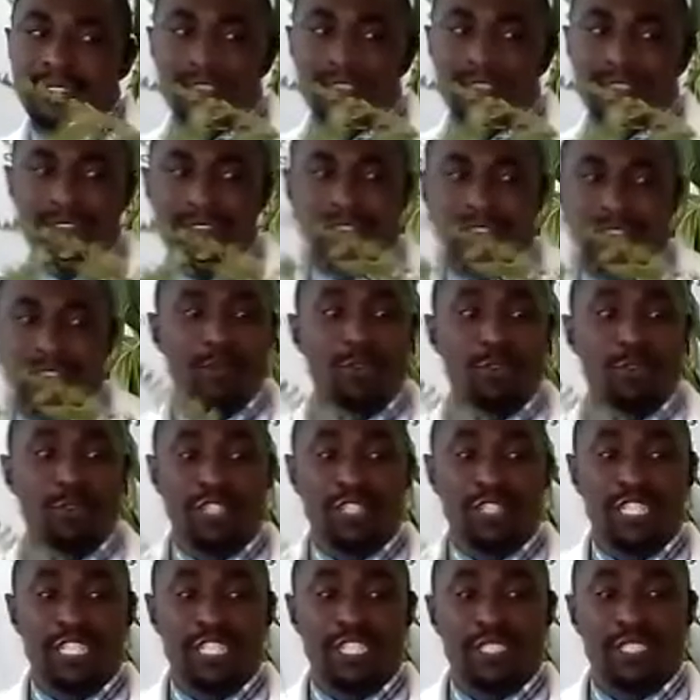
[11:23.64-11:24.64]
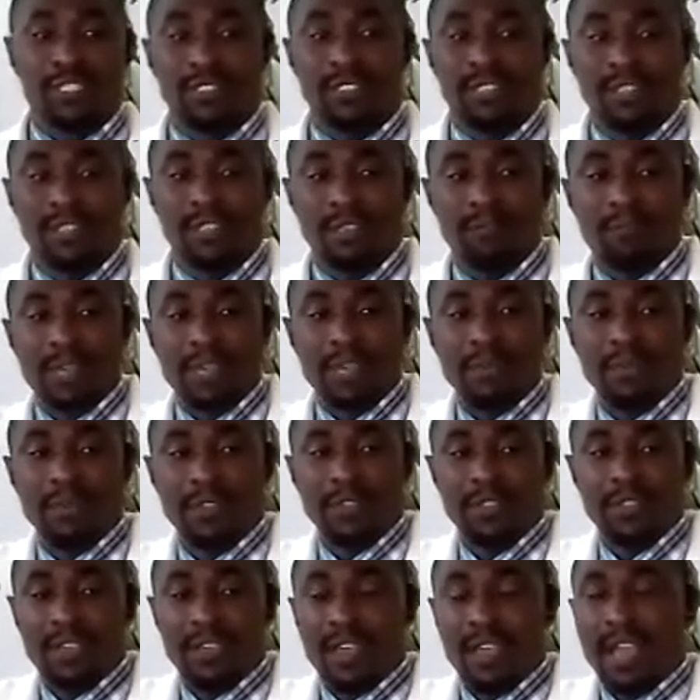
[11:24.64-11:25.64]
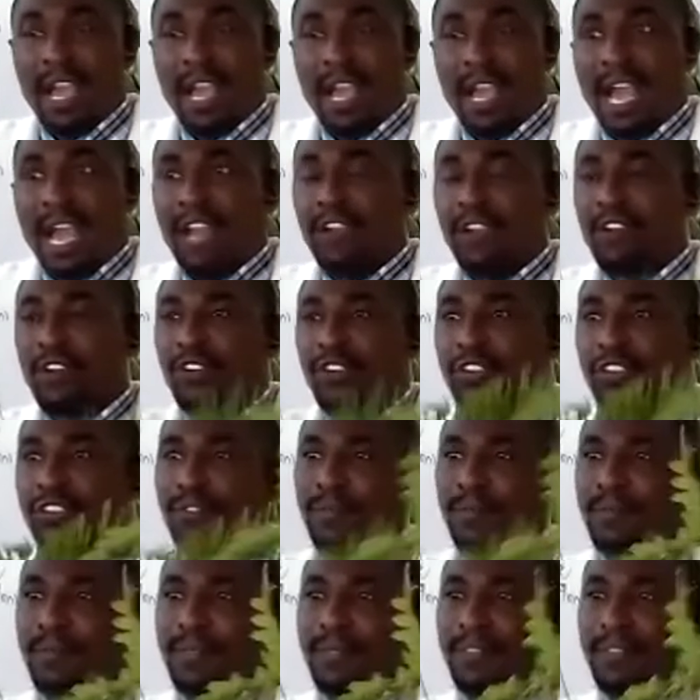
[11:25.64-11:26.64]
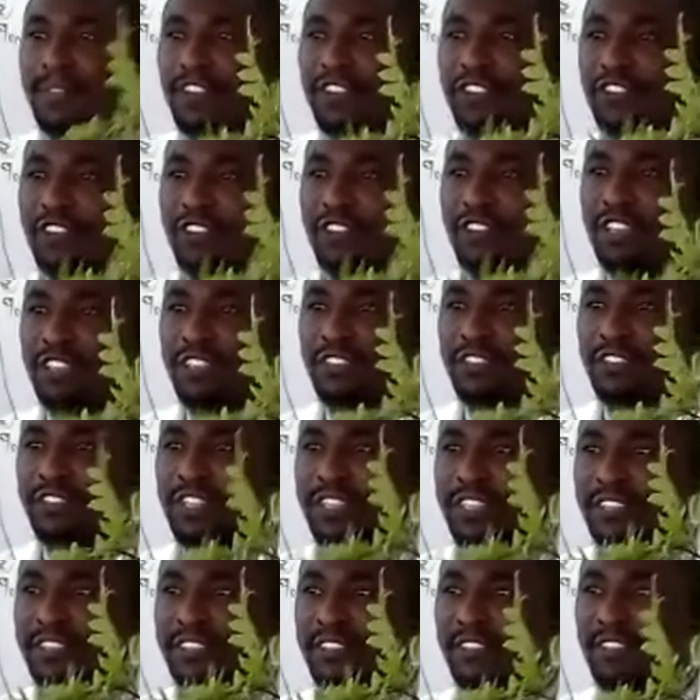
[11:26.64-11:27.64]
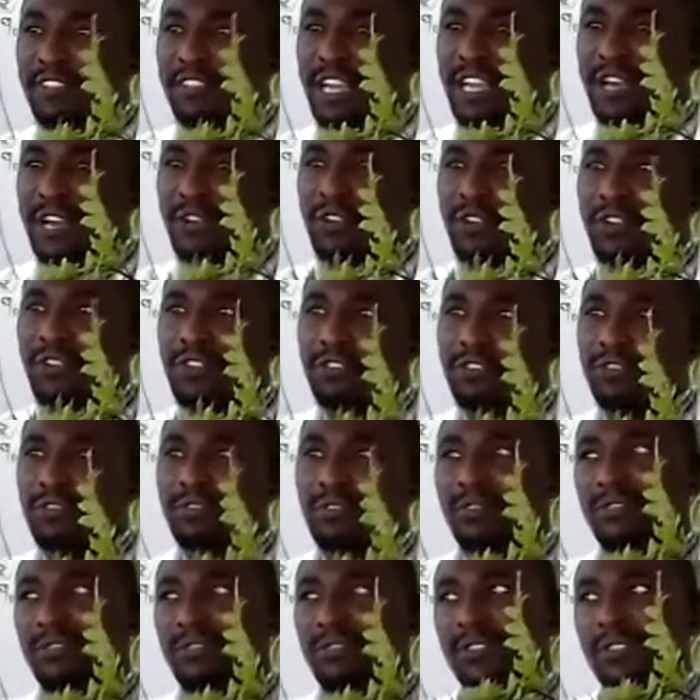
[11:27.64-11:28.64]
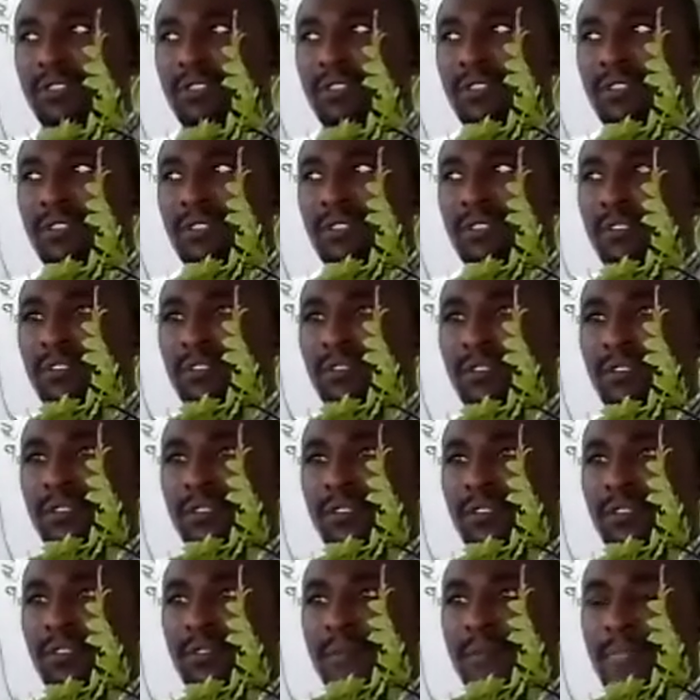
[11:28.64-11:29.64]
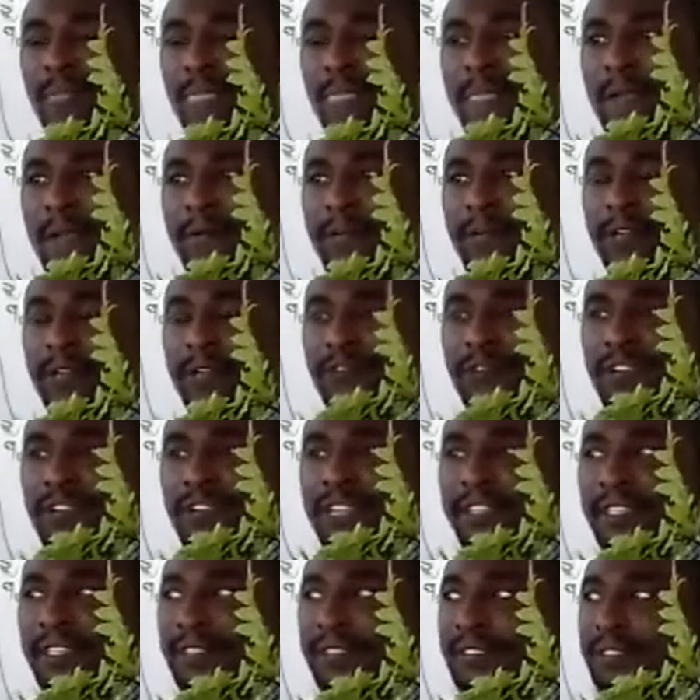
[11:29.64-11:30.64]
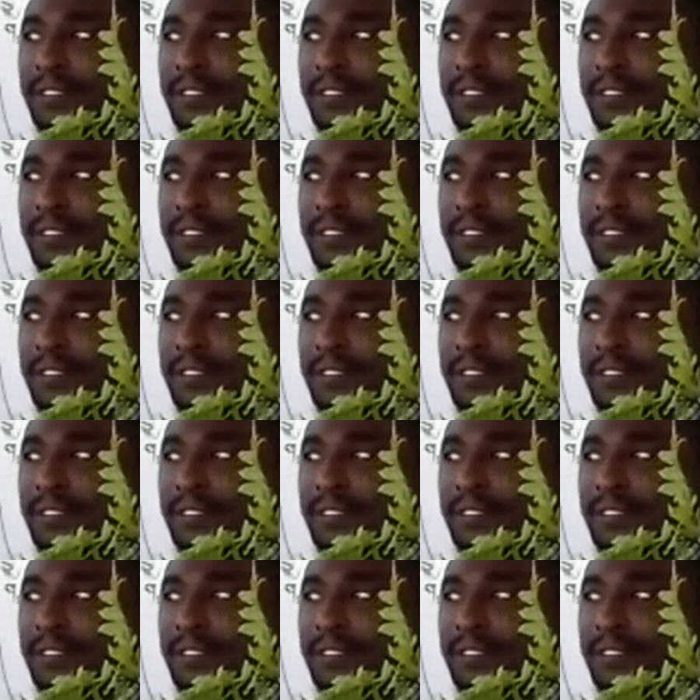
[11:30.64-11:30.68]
You're able to see it maybe along the trunk, along, where do you find it?